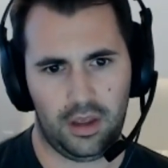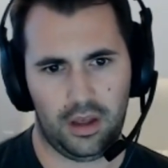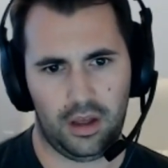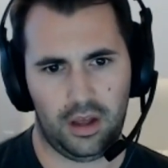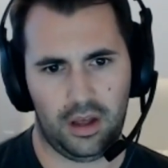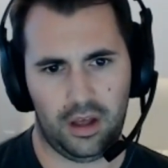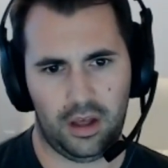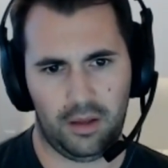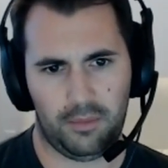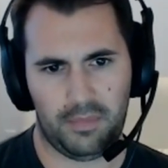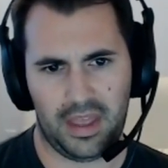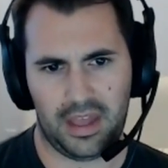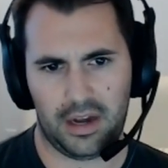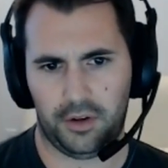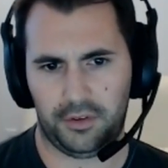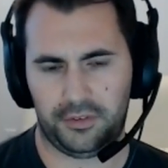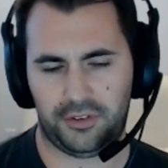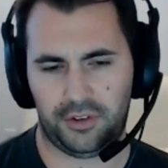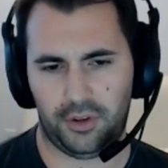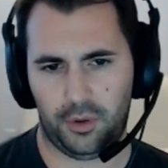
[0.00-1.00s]
And
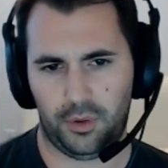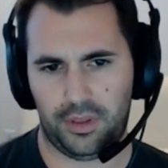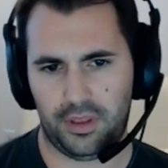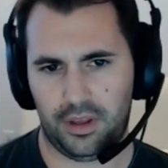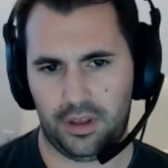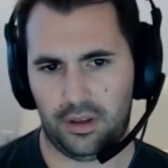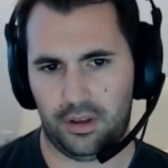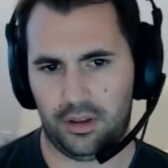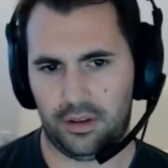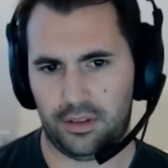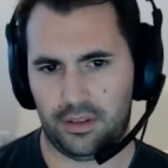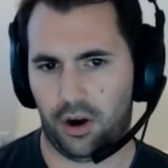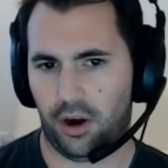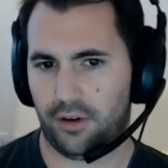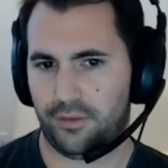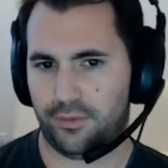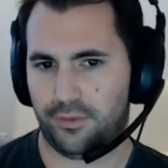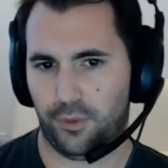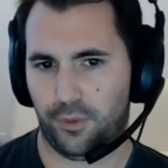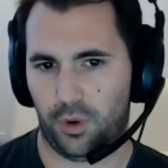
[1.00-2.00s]
also the
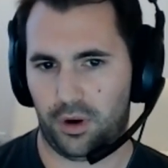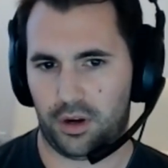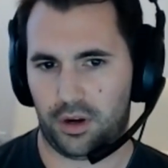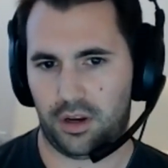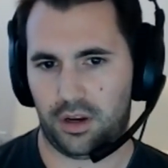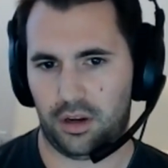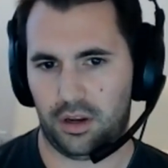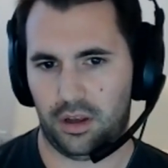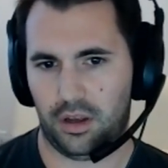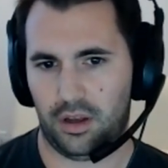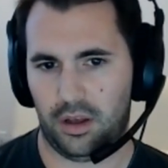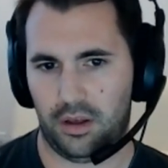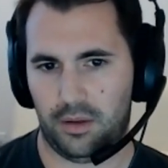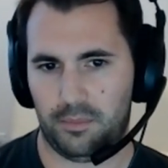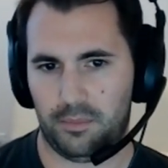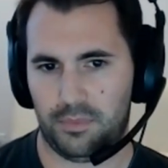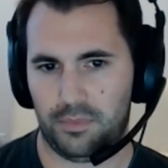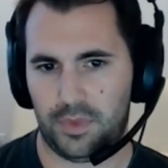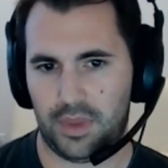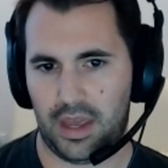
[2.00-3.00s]
hard fork
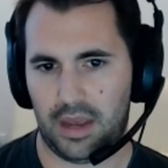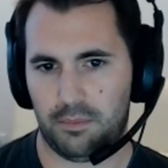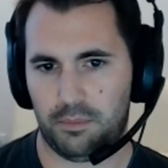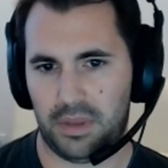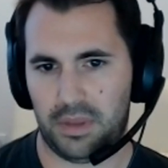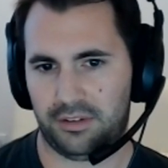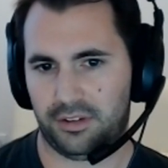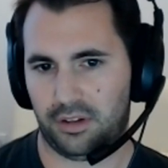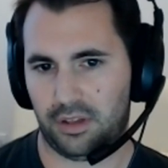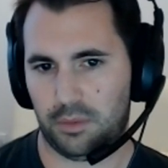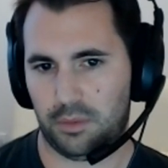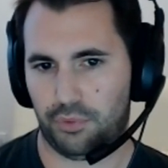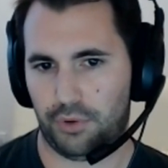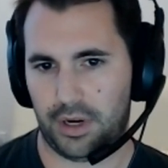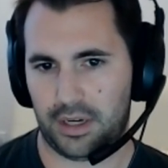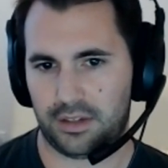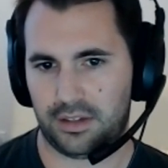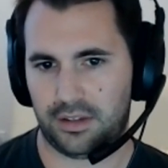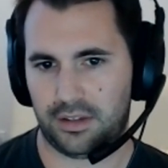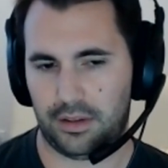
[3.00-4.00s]
that basically
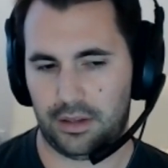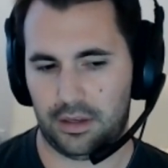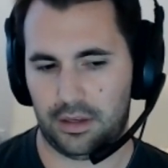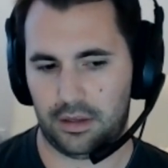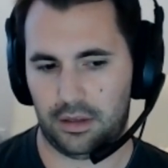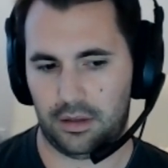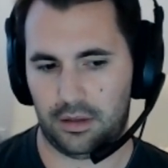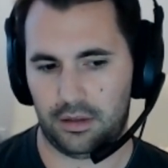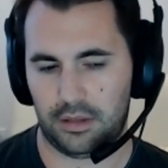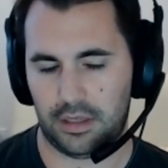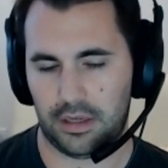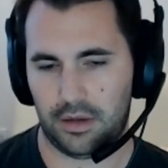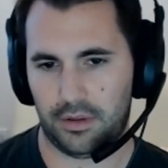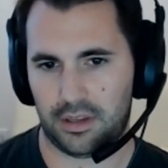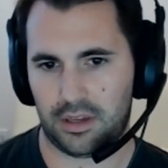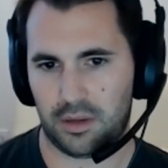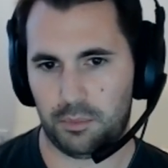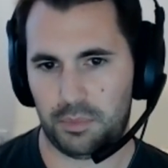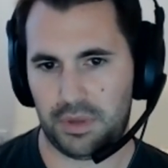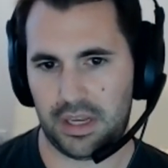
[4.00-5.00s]
bricked the
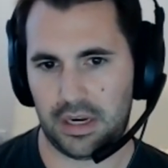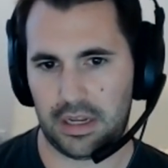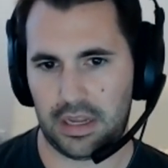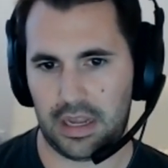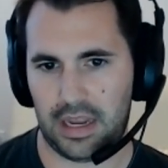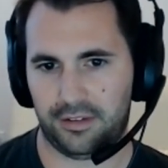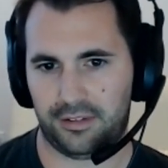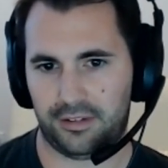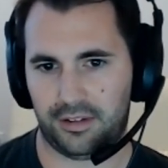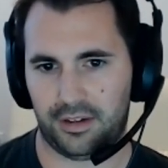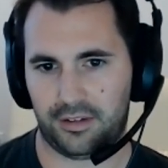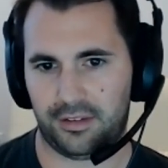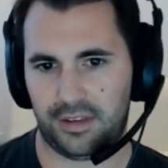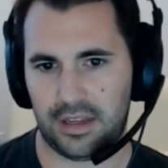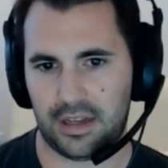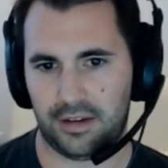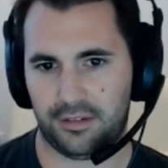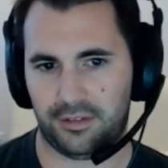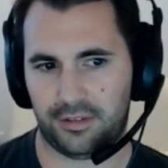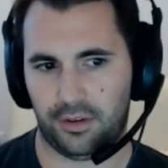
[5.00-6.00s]
competing ASICs,
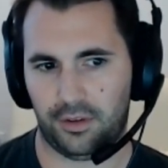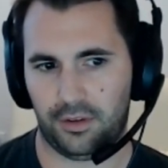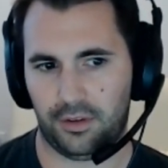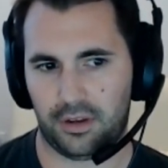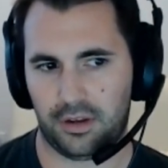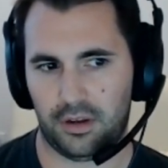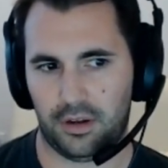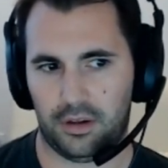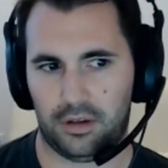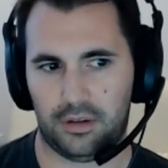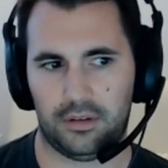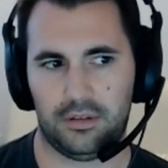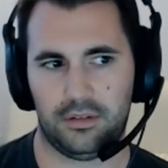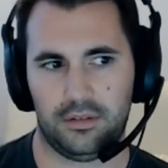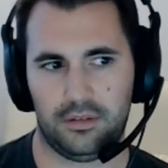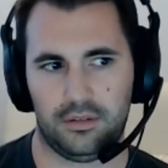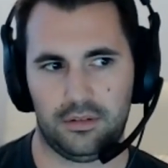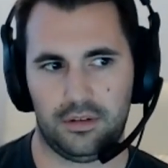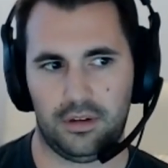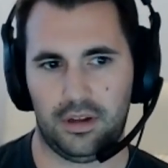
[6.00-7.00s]
the
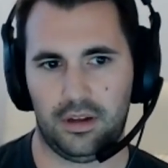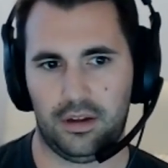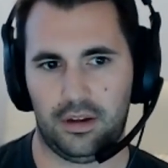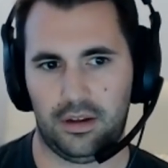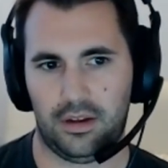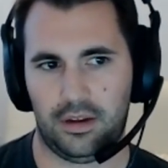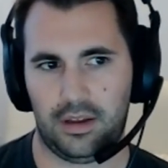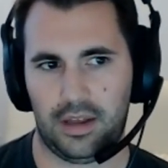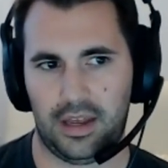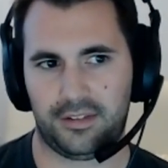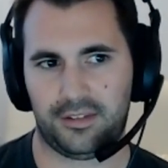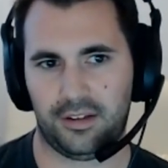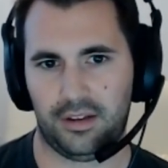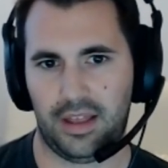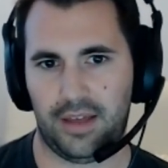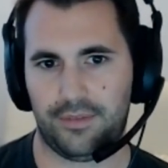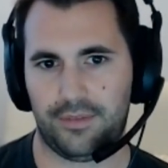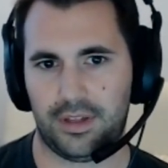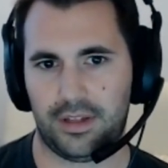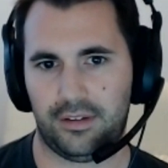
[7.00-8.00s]
Silicon
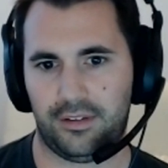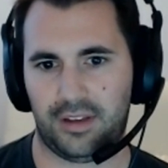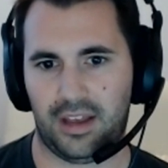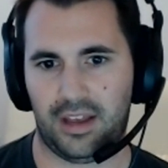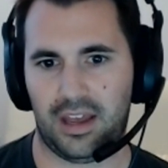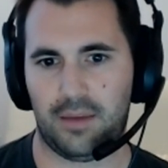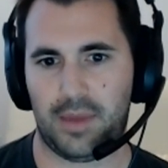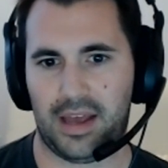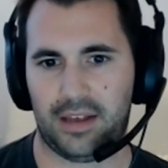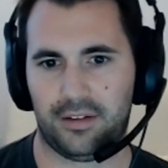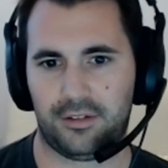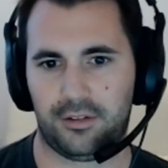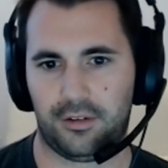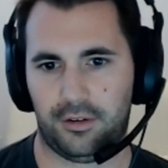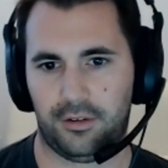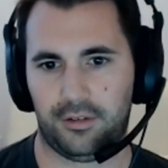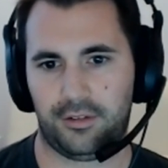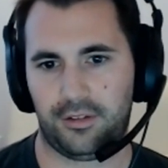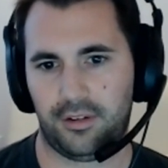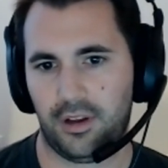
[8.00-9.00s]
S11 Psi
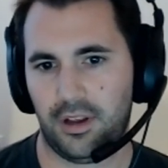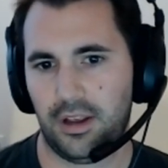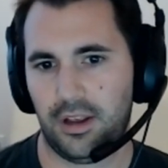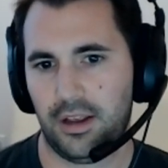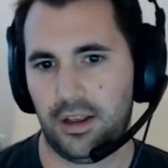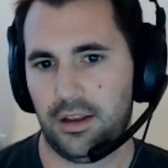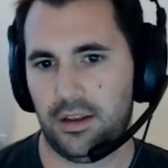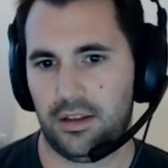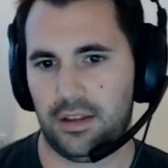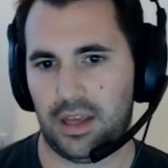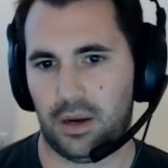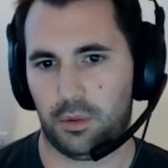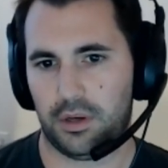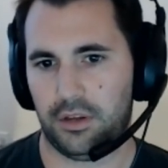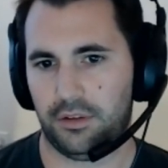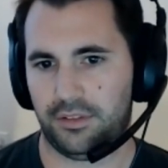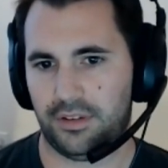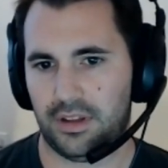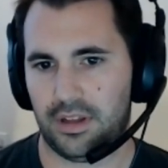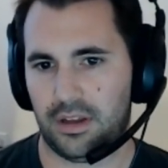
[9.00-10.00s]
Masters that were
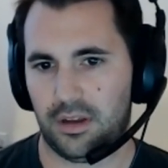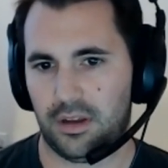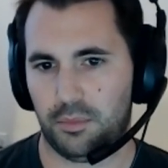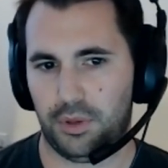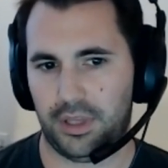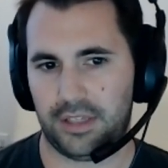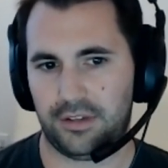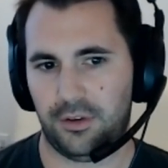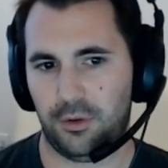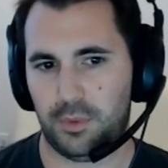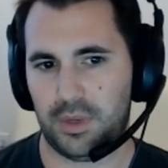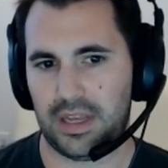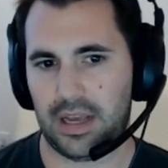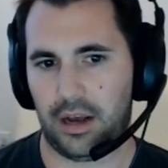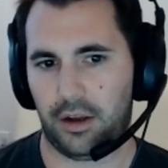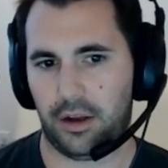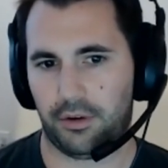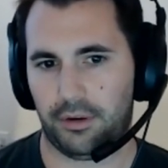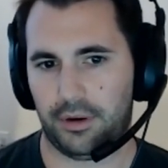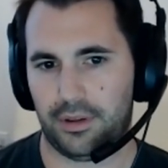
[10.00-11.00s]
using the Blake2B
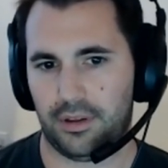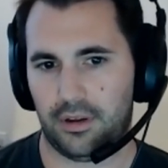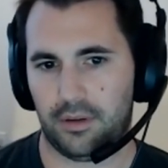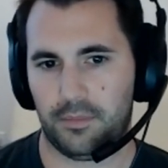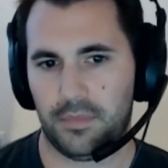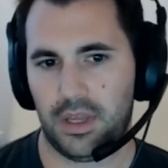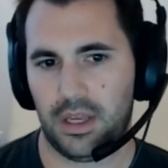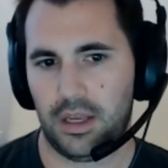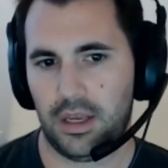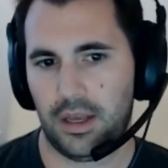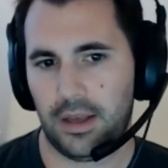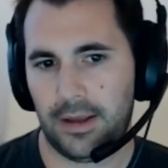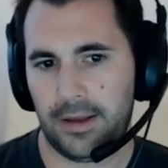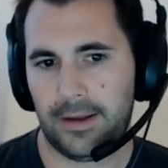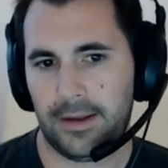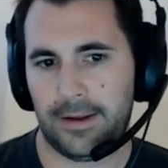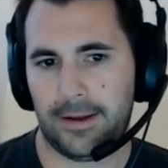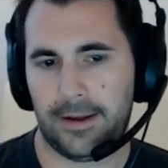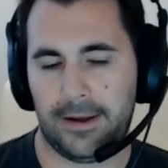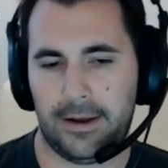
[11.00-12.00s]
algorithm.
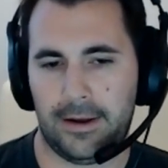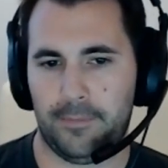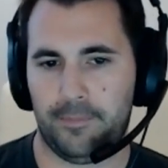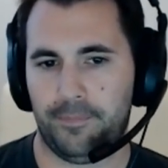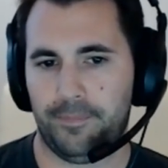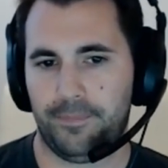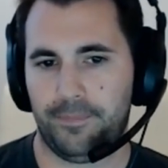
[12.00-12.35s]
How